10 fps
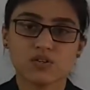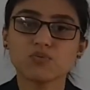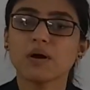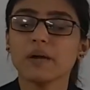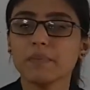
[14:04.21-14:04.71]
You
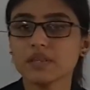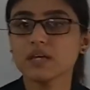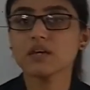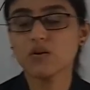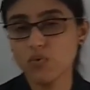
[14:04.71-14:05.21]
might be
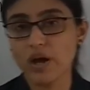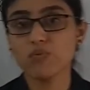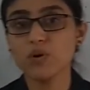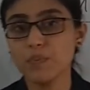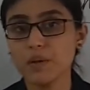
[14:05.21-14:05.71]
thinking, why
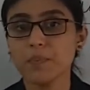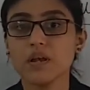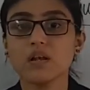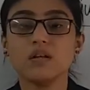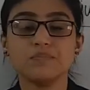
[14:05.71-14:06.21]
would people
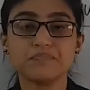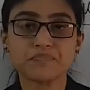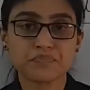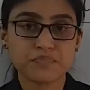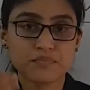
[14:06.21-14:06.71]

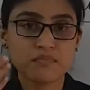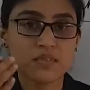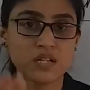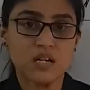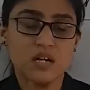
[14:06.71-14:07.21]

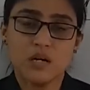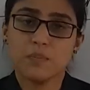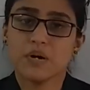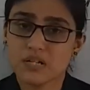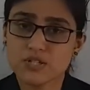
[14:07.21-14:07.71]

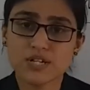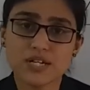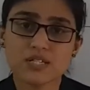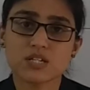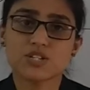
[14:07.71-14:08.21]

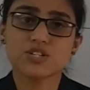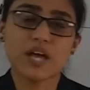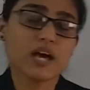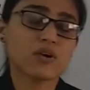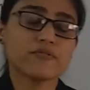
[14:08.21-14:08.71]
purchase a
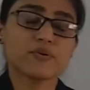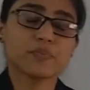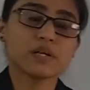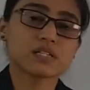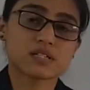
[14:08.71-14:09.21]
share of
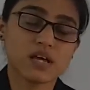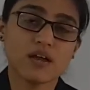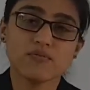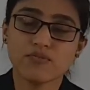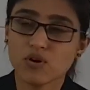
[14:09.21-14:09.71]
rupees
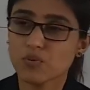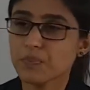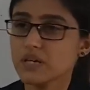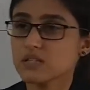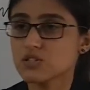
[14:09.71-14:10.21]
10 for
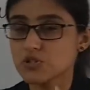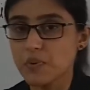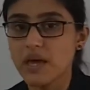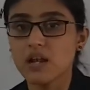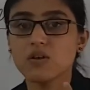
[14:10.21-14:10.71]
rupees
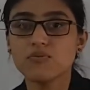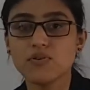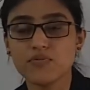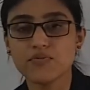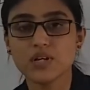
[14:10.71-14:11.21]

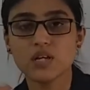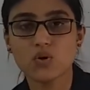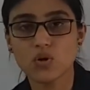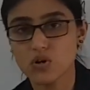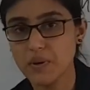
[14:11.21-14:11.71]
12, 15
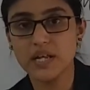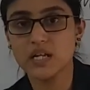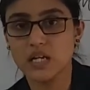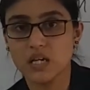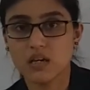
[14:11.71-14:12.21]
or
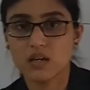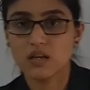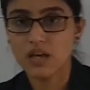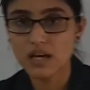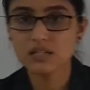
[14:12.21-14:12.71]
20?
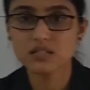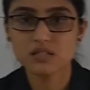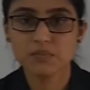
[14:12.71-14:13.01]
Yes?